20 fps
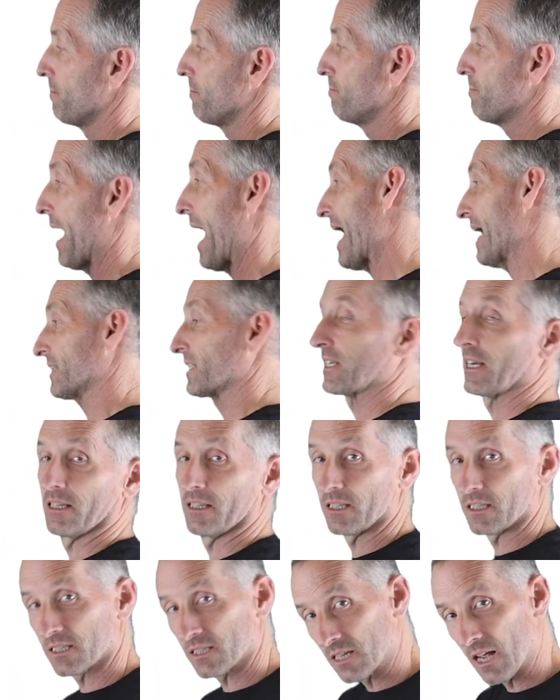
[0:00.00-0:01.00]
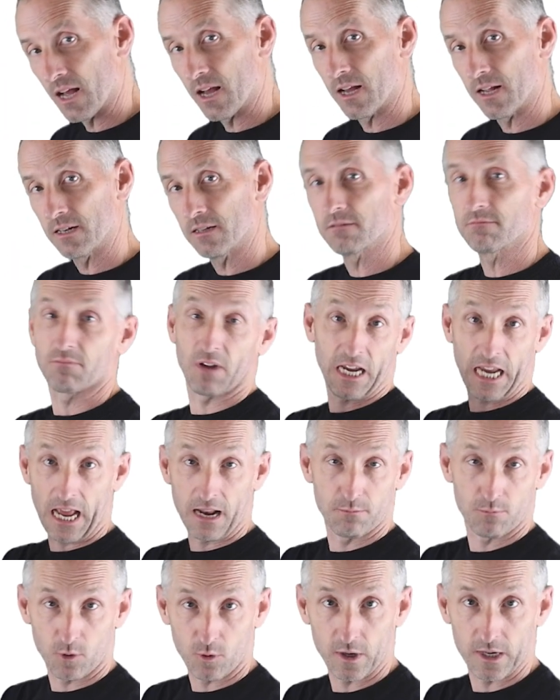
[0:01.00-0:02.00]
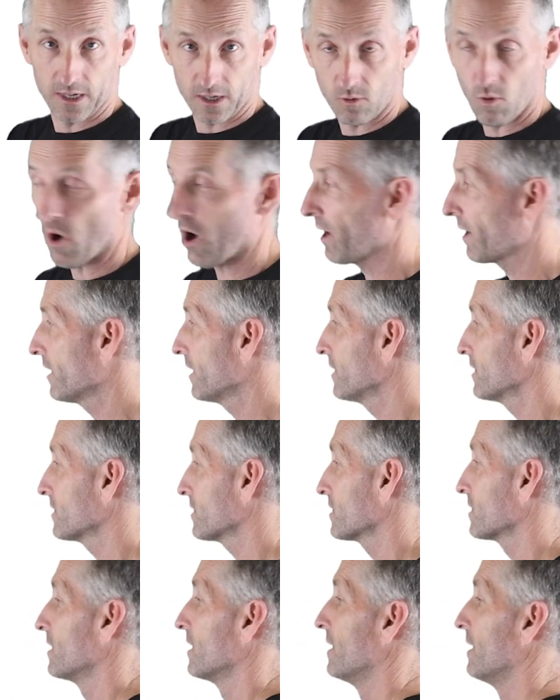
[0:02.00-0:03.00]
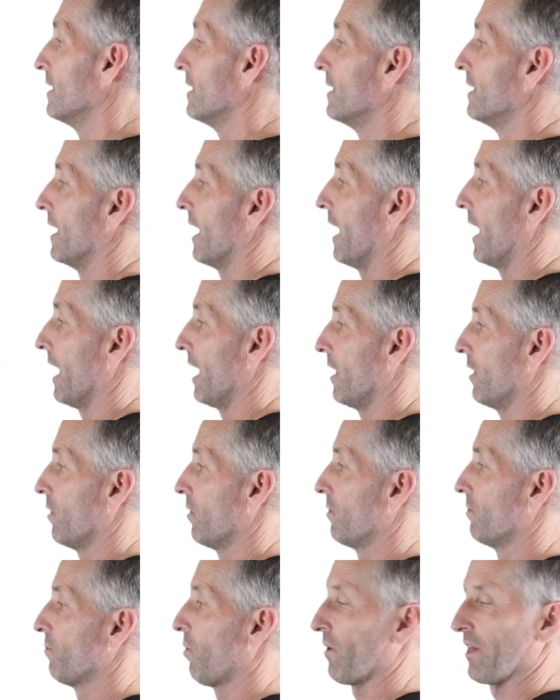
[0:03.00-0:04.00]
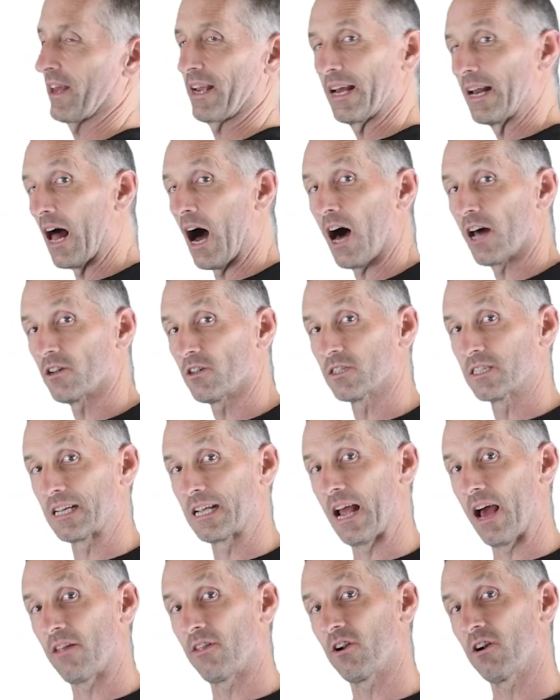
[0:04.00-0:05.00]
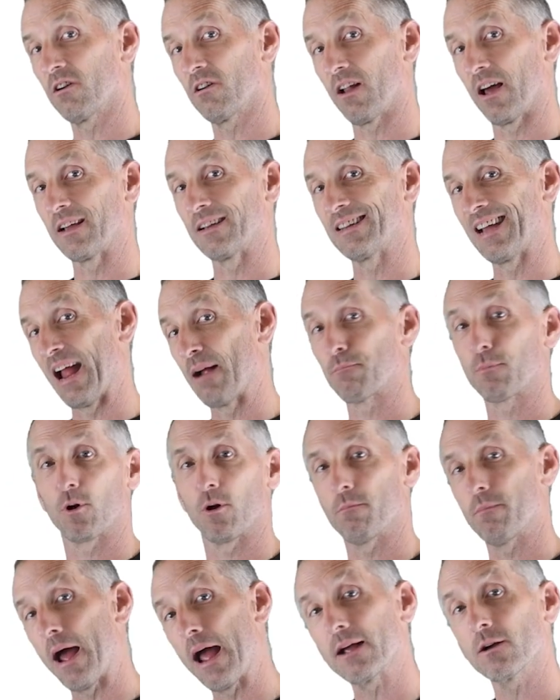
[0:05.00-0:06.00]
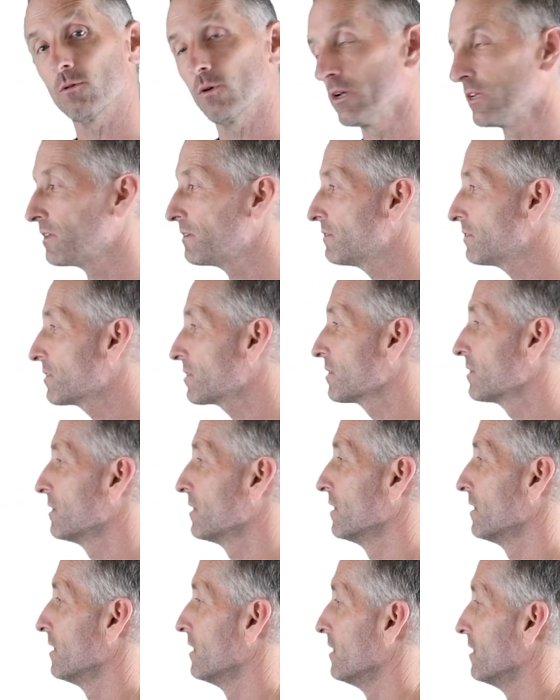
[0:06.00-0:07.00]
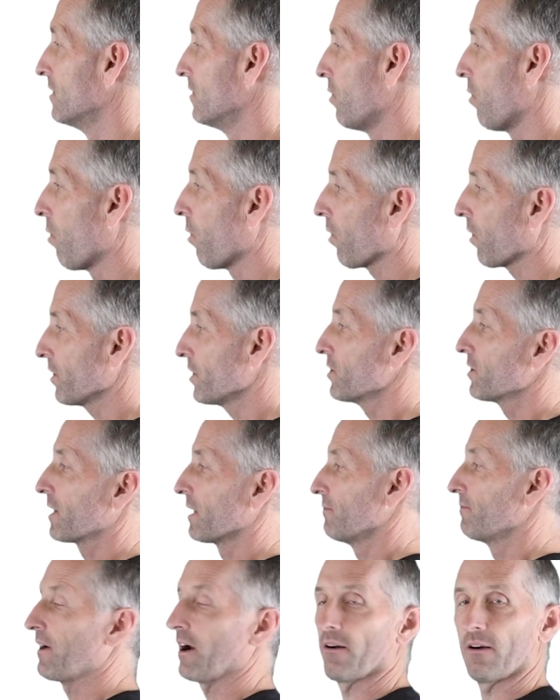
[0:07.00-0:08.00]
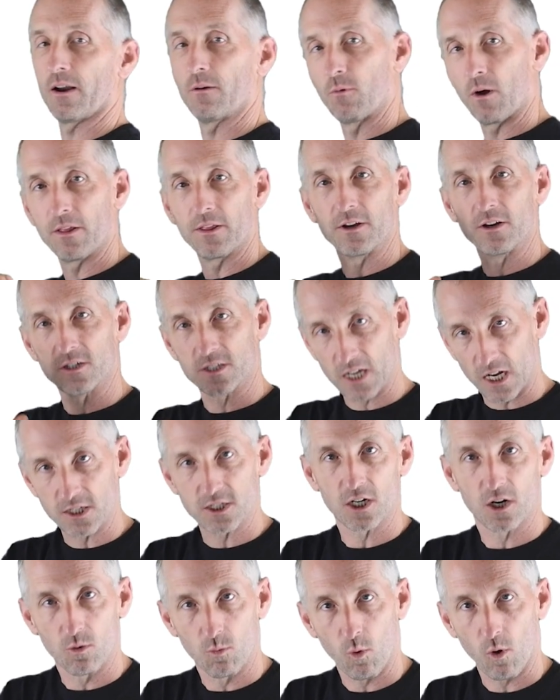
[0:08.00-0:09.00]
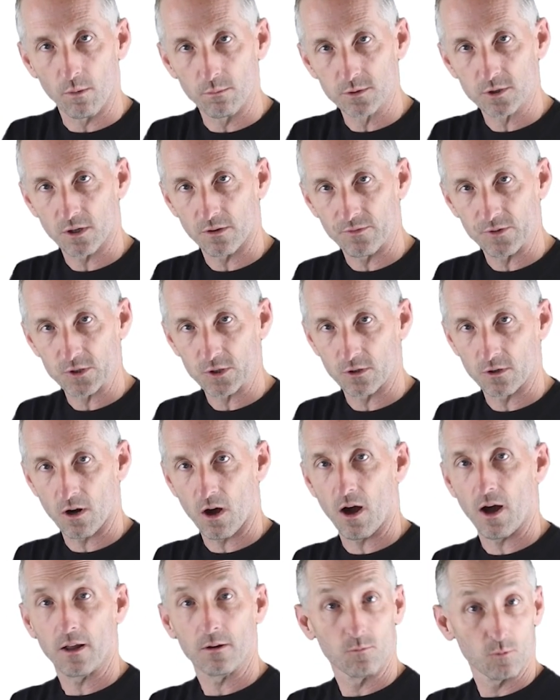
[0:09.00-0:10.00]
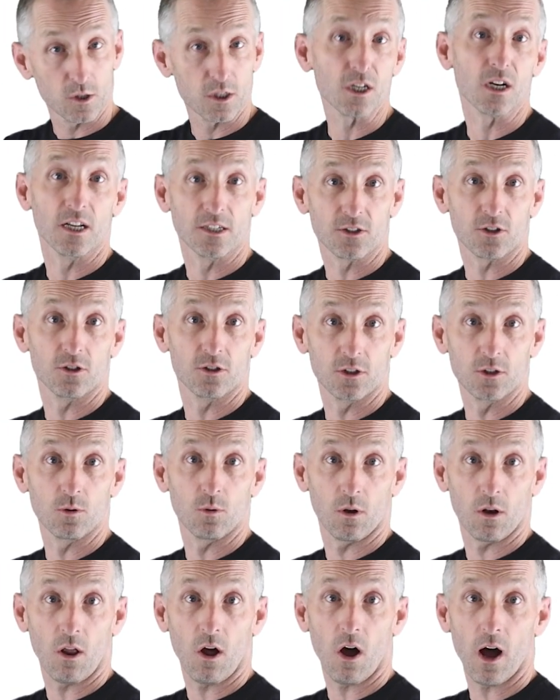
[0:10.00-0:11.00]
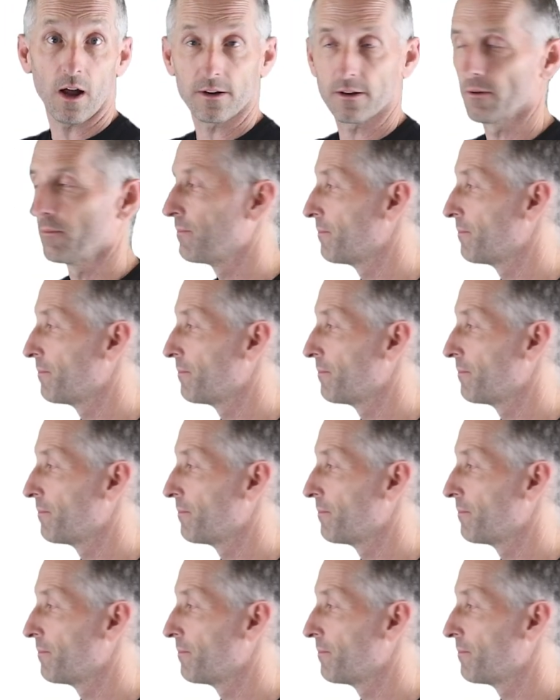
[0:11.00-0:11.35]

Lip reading: bask in the sun, again, marine iguanas, or they can huddle together like emperor penguins, or you can vary whether you're touching a warm surface or not, which lizards do a lot.